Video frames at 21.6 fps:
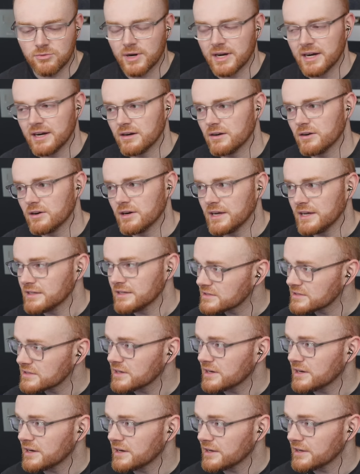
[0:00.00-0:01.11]
where it's
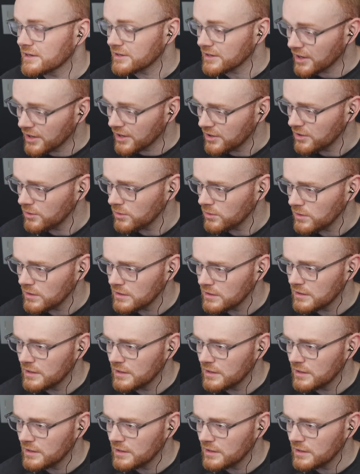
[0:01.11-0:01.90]
going to go.